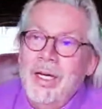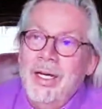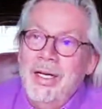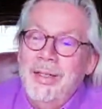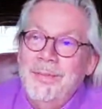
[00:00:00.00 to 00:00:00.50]

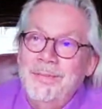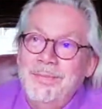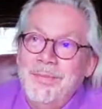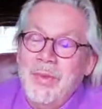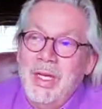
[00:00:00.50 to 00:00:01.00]

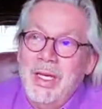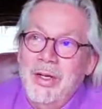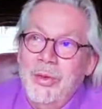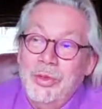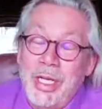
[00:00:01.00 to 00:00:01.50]
um,
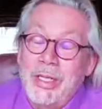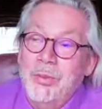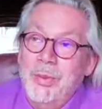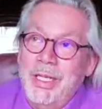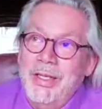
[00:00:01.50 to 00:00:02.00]
or
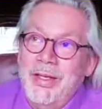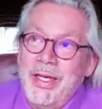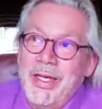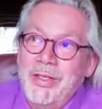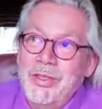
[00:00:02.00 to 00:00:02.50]
gentlemanly in that
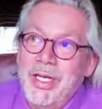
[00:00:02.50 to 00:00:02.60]
case.